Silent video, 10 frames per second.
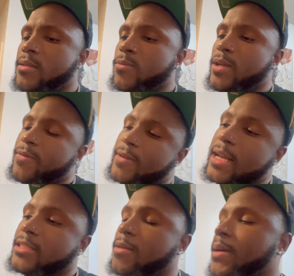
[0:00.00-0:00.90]
we can
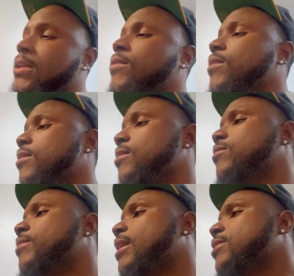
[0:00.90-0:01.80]
find something at the crib to do,
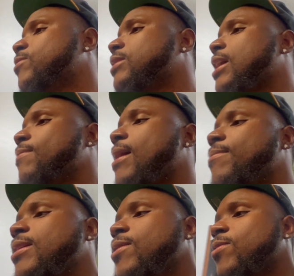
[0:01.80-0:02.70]
man. That's one thing about
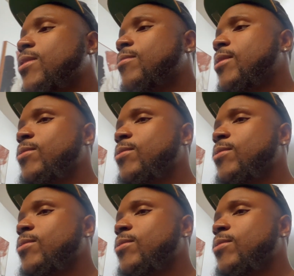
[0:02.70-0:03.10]
me and Quona, bro.